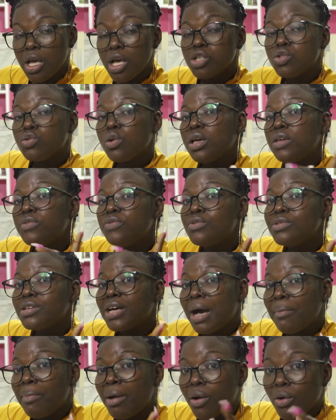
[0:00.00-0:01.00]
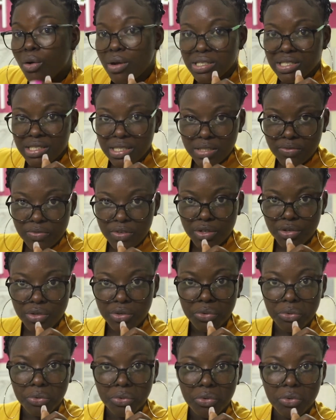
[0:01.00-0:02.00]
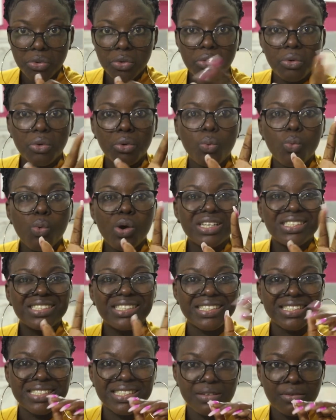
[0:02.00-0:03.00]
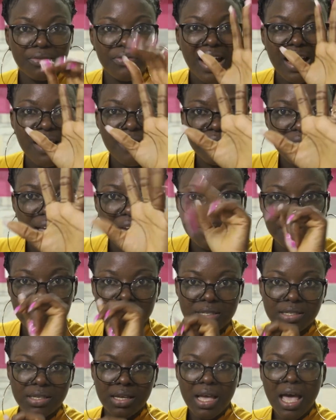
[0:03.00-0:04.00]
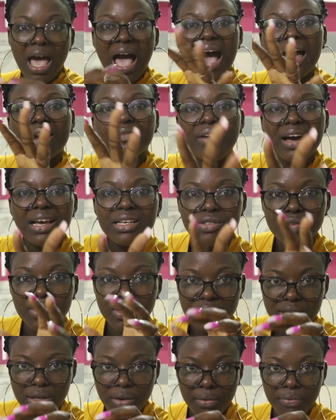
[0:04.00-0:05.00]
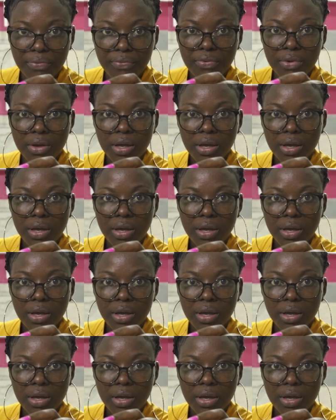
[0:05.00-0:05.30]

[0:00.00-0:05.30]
So if you've come across this video, watch it 5 times. Advise yourself.